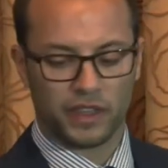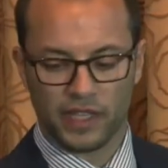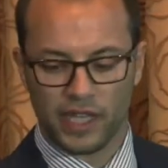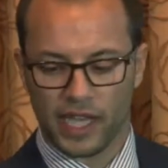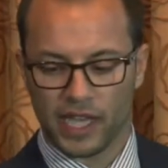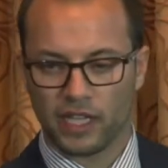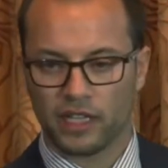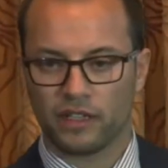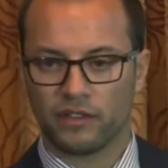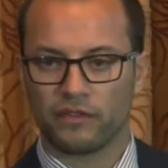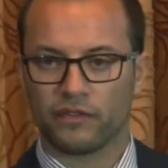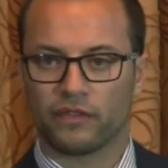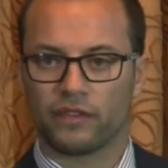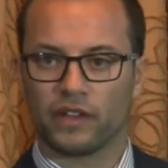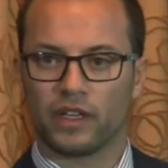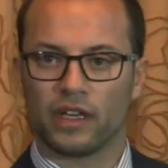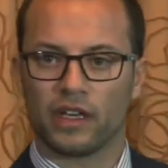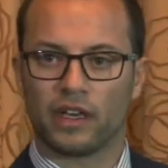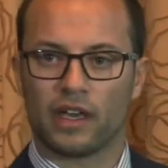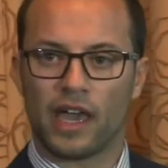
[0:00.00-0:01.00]
negative
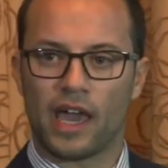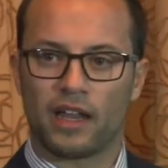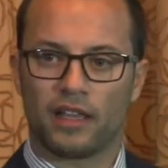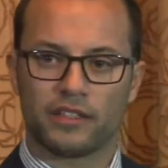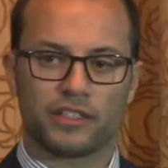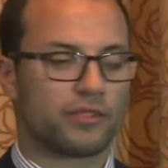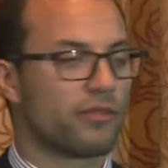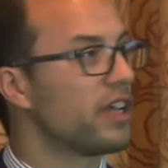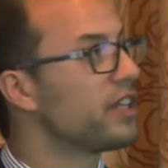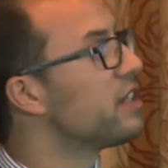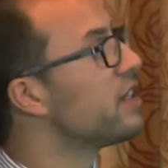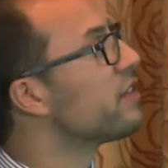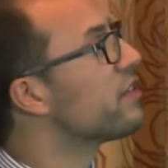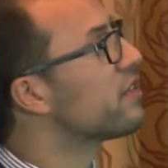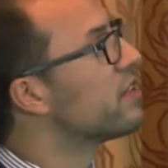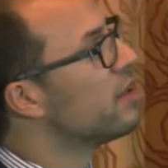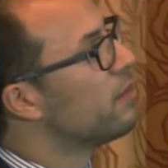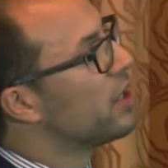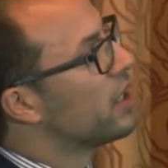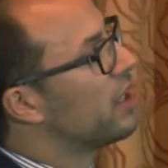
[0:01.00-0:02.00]
analyst
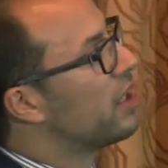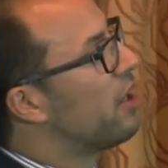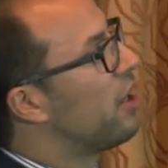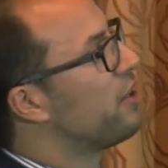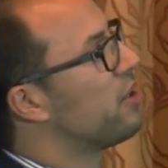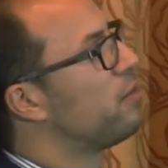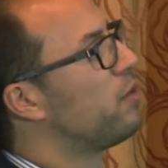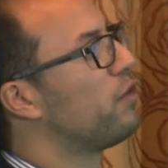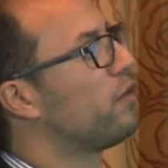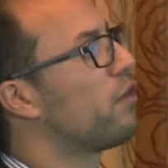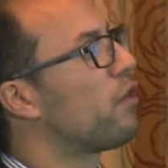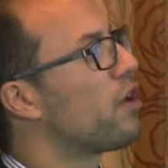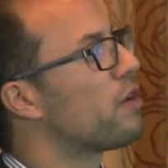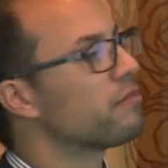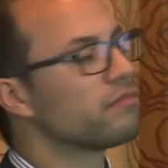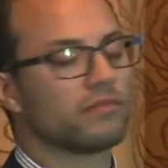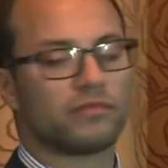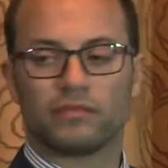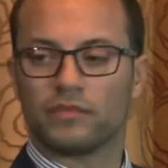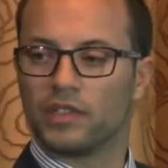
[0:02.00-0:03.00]
ratings typically underperform.
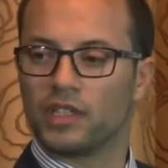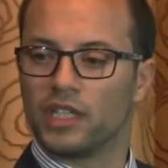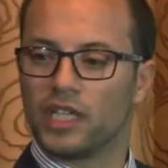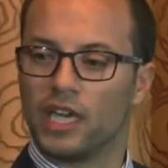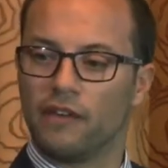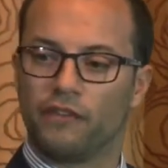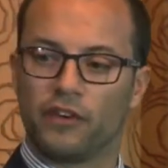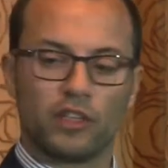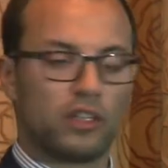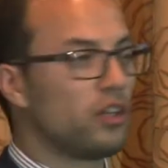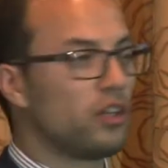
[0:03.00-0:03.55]
If you